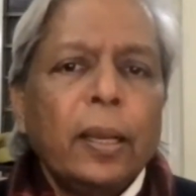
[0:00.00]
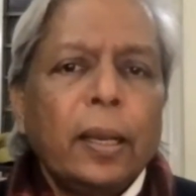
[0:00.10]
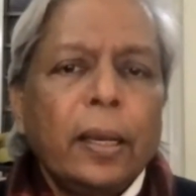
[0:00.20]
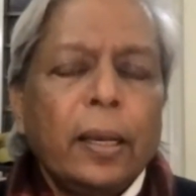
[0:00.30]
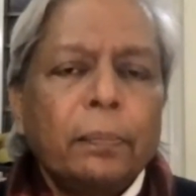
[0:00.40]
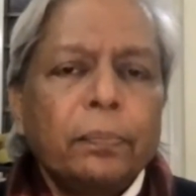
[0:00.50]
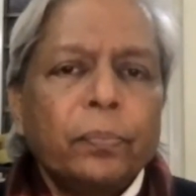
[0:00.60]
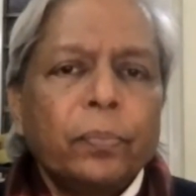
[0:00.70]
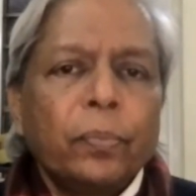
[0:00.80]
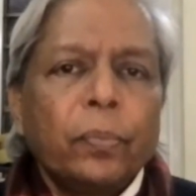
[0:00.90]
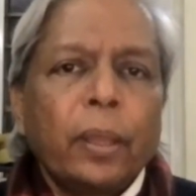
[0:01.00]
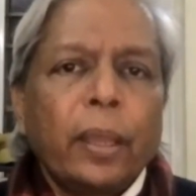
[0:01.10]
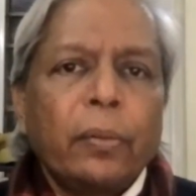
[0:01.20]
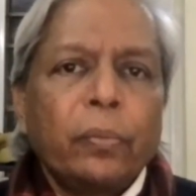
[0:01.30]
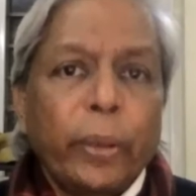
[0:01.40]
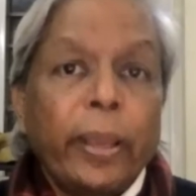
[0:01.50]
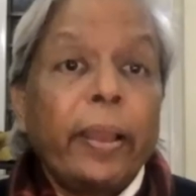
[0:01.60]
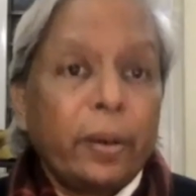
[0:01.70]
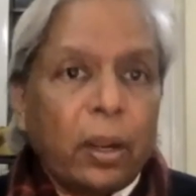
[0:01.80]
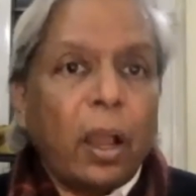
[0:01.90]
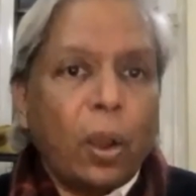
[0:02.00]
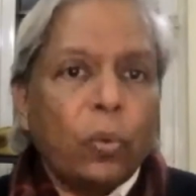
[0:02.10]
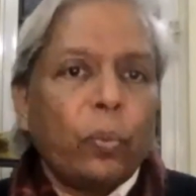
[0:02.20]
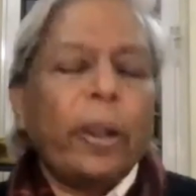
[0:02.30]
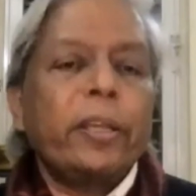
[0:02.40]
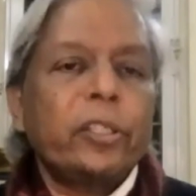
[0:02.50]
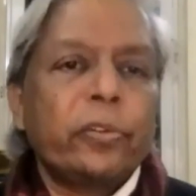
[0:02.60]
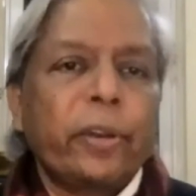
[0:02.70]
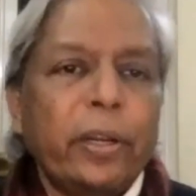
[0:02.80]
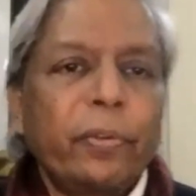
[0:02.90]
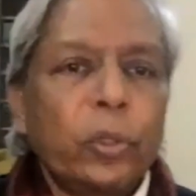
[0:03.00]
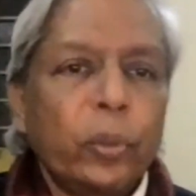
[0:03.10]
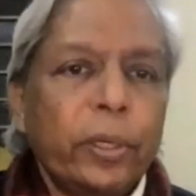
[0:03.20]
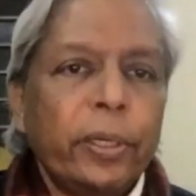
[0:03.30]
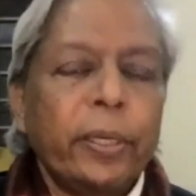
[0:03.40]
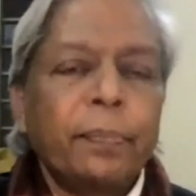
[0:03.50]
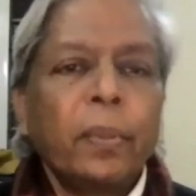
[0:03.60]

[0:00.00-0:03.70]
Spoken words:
and why is it relevant to India?